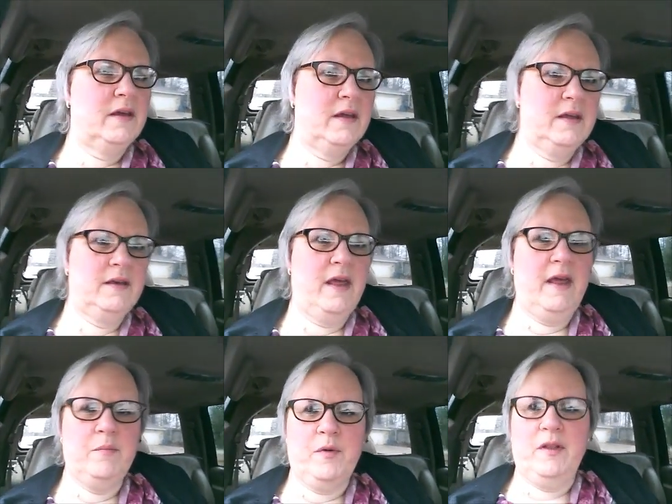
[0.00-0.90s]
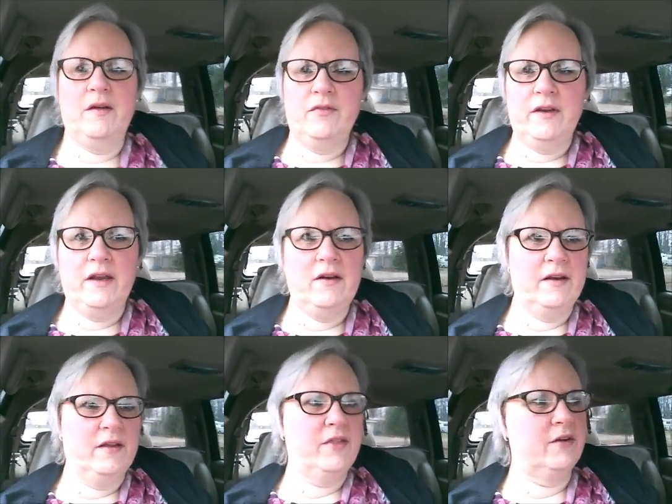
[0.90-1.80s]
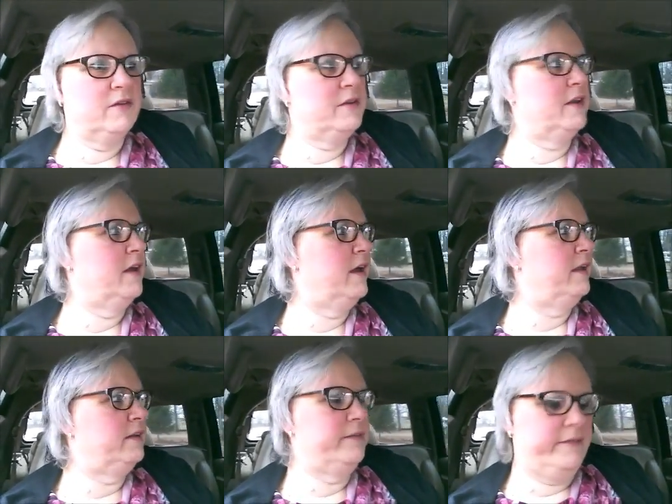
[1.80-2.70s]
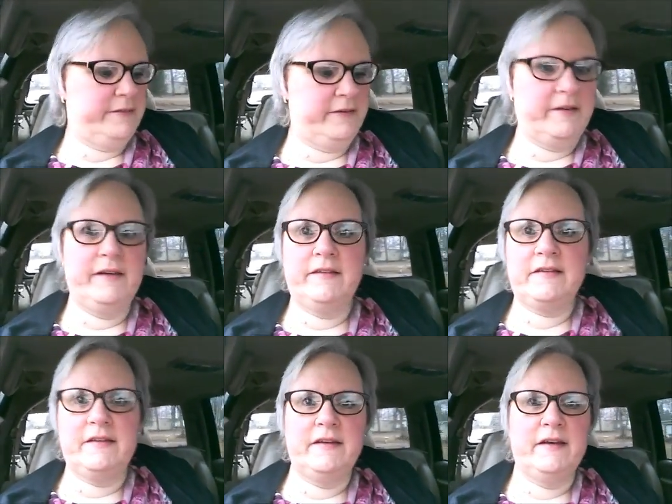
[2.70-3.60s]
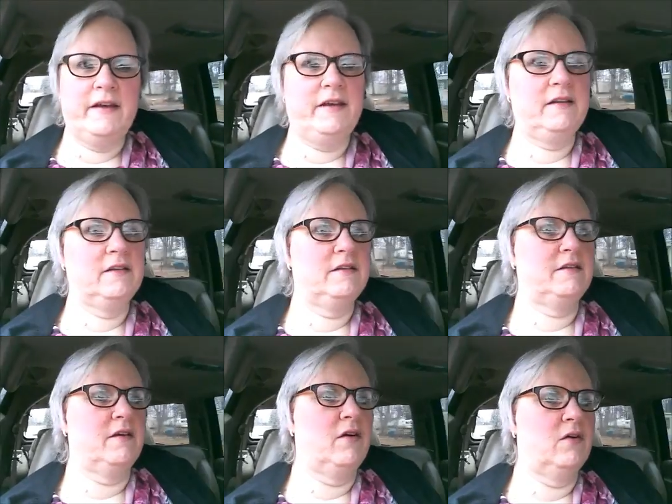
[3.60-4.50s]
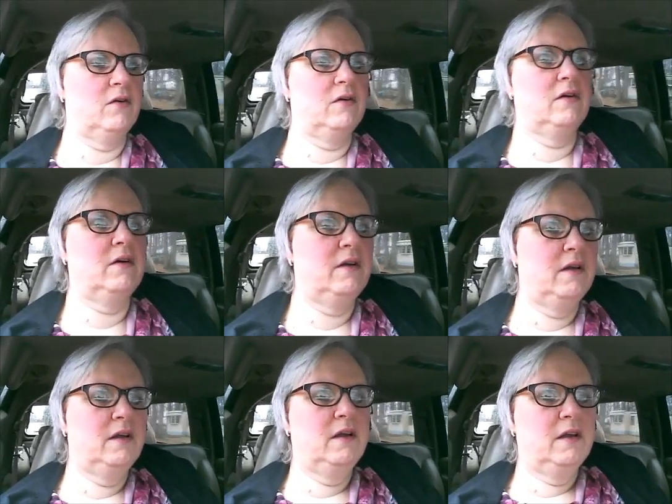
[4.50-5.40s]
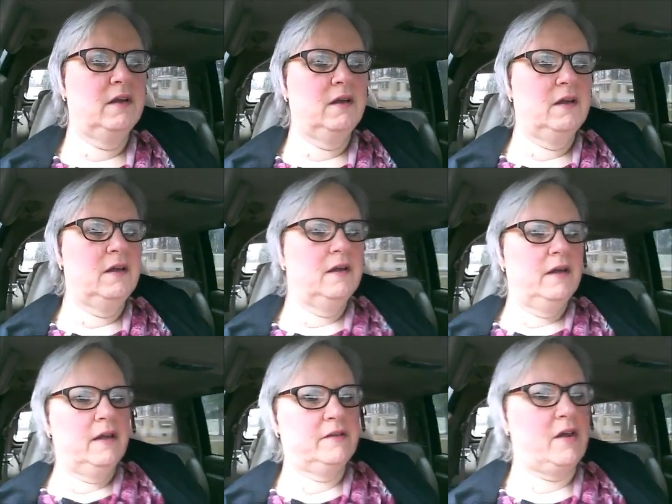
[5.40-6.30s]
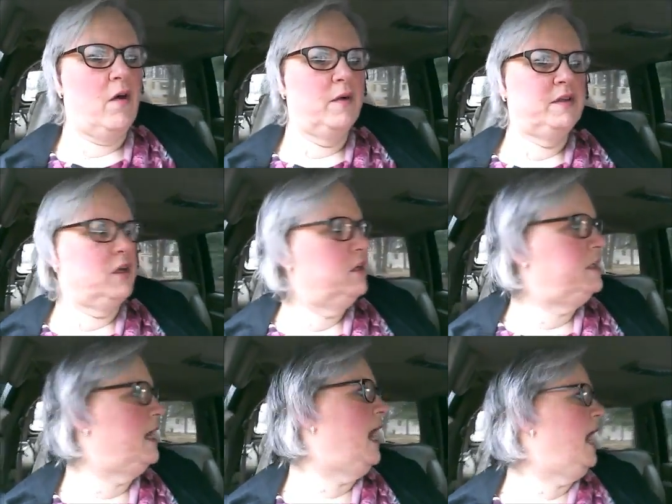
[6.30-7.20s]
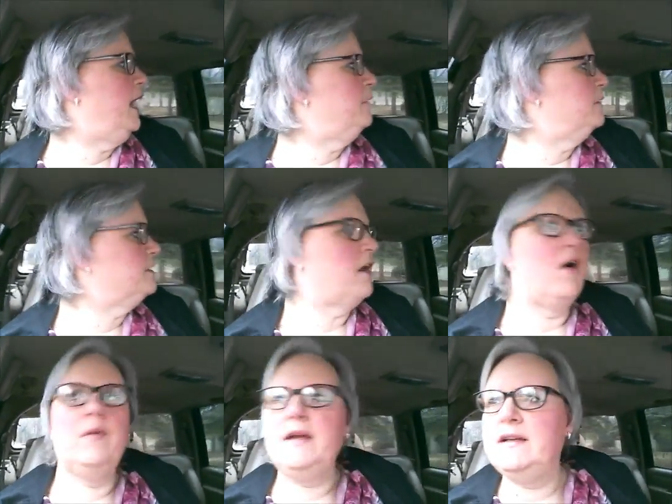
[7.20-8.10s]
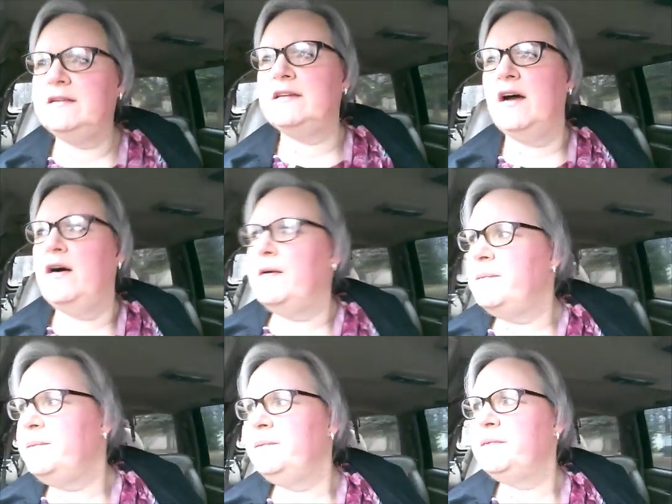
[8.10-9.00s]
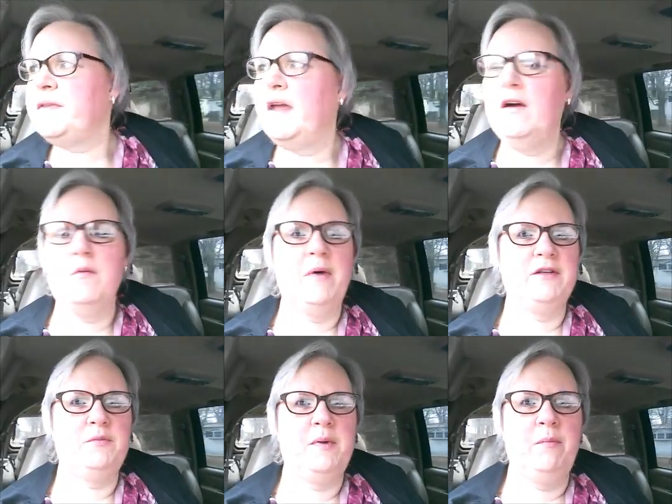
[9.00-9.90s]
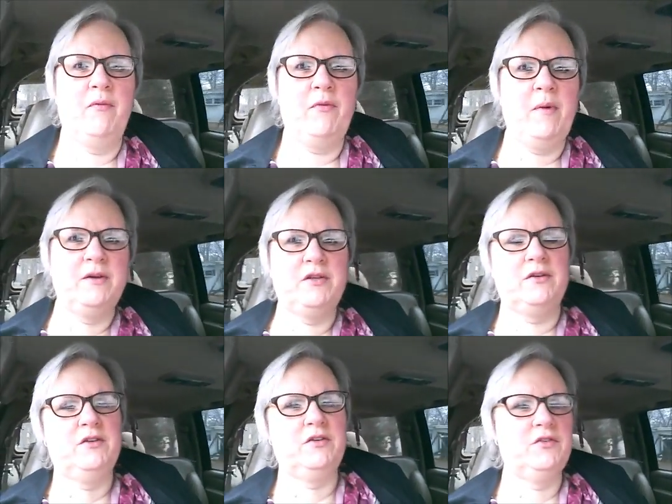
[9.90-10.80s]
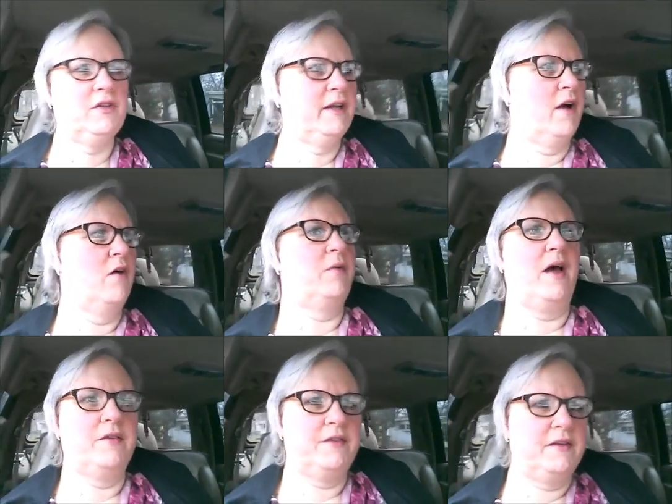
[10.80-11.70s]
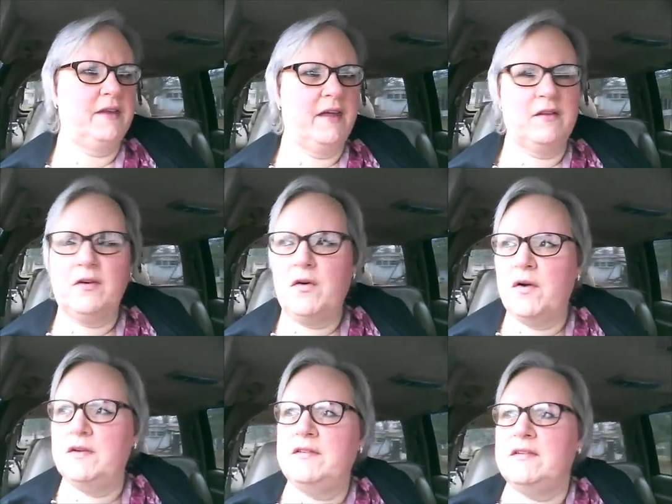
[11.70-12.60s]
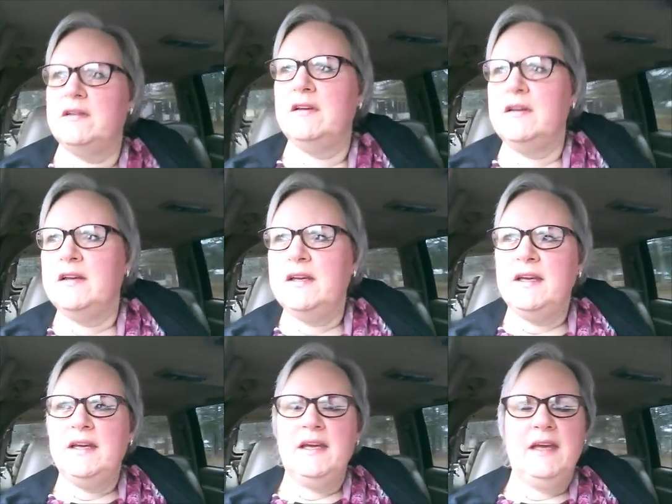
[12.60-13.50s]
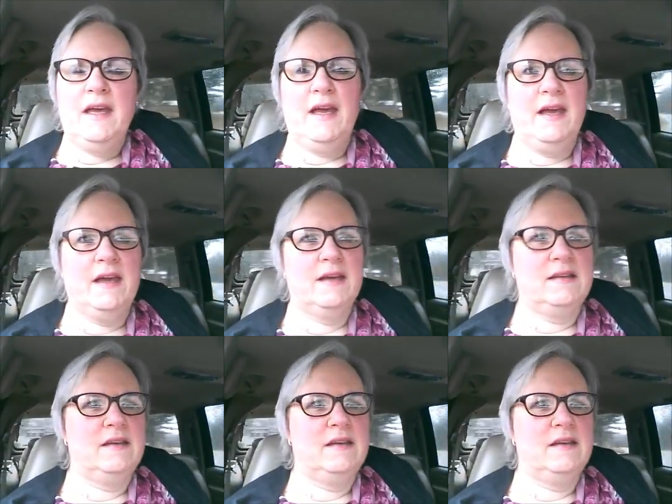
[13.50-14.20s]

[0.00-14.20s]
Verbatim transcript: in April every year on a Thursday night, and tonight's the night, so it's always a good time. It's always, um, now, a bunch of people from our church usually go, and we all sit together, of course. And